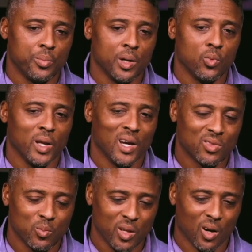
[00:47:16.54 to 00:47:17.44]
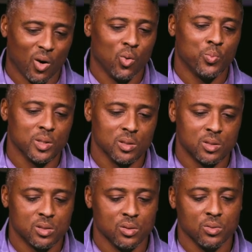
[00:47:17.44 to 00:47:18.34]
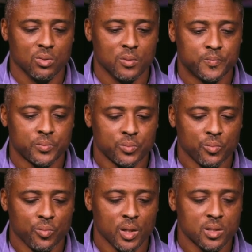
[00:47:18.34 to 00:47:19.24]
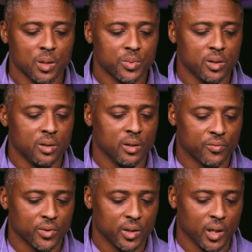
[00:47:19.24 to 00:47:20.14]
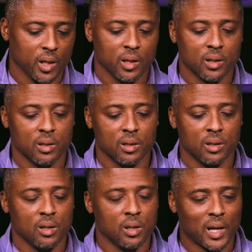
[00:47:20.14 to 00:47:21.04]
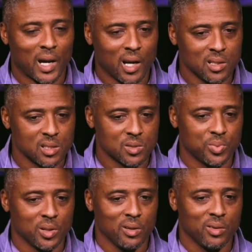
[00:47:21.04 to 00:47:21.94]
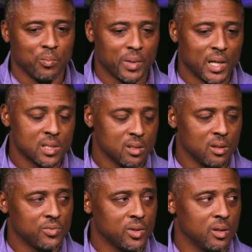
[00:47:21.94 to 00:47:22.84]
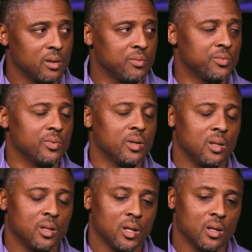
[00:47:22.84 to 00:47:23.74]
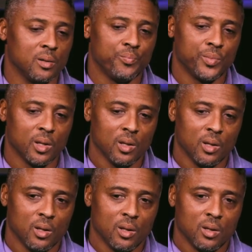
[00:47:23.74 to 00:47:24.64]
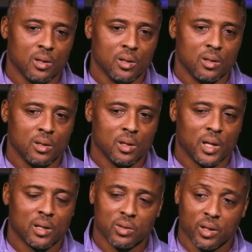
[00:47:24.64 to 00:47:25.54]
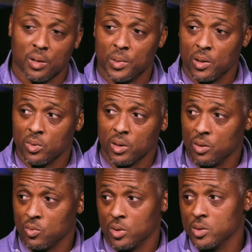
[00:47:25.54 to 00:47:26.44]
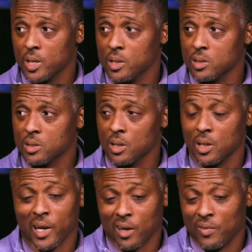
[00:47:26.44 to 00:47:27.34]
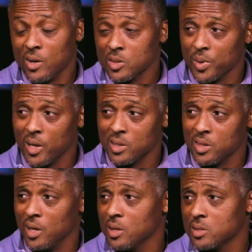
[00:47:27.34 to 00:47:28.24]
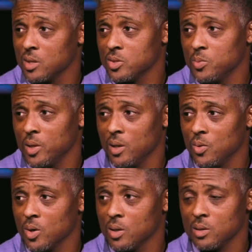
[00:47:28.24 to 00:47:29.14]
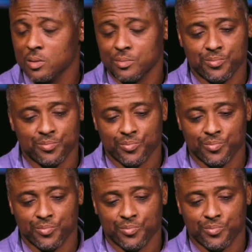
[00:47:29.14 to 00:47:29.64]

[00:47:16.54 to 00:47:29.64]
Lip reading: but we have to be open to something different. And I just believe in myself enough that, you know, I don't care about what anyone else has to say. Like, if I was playing today in social media world,